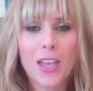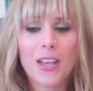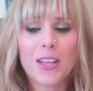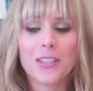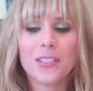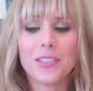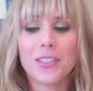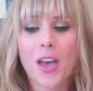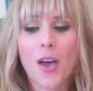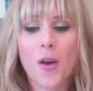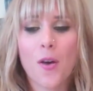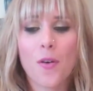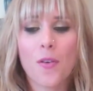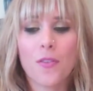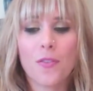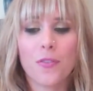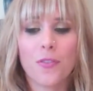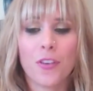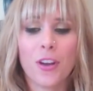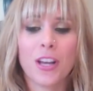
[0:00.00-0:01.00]
So
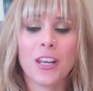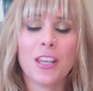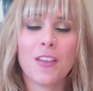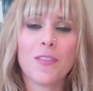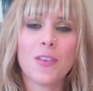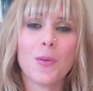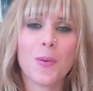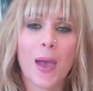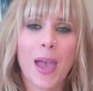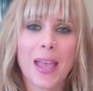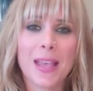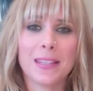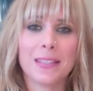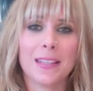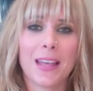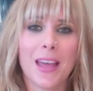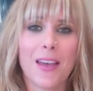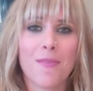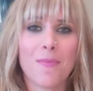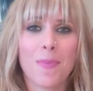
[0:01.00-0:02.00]
for any of you guys
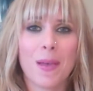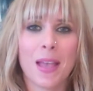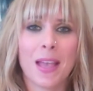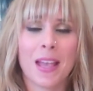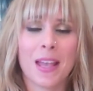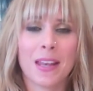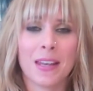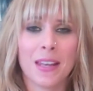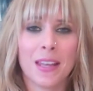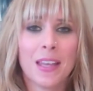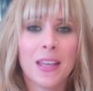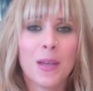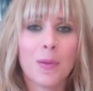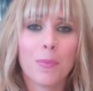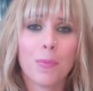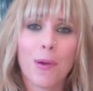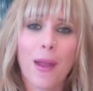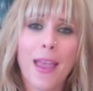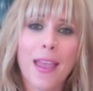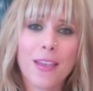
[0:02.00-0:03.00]
that have been
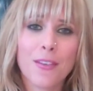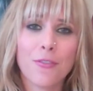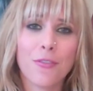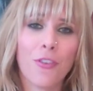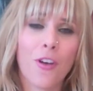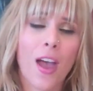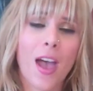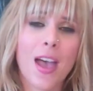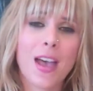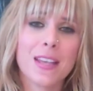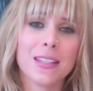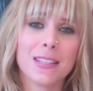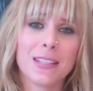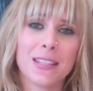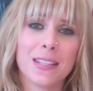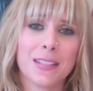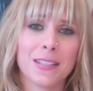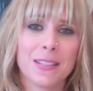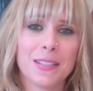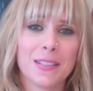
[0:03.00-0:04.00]
praying for us
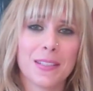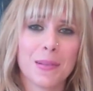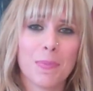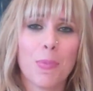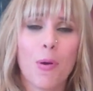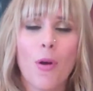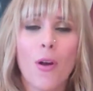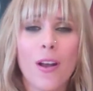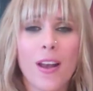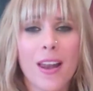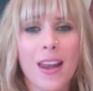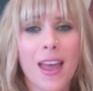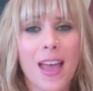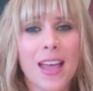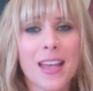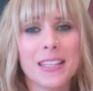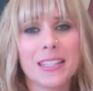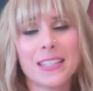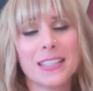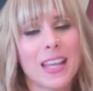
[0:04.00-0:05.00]
and supported
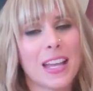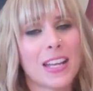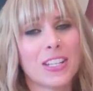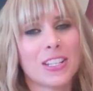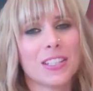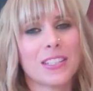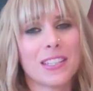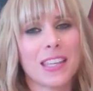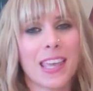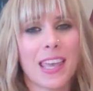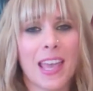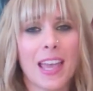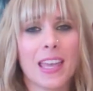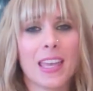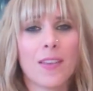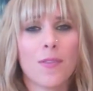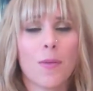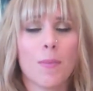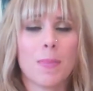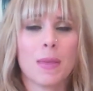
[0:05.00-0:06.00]
us, I just can't
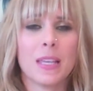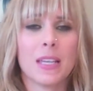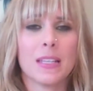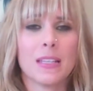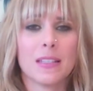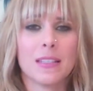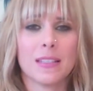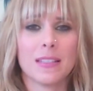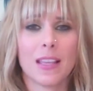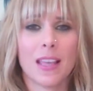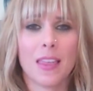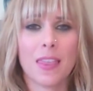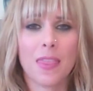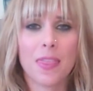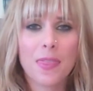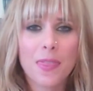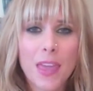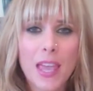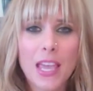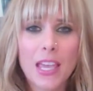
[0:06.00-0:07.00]
even begin to say
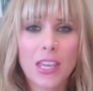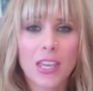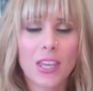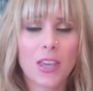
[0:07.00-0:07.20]
thank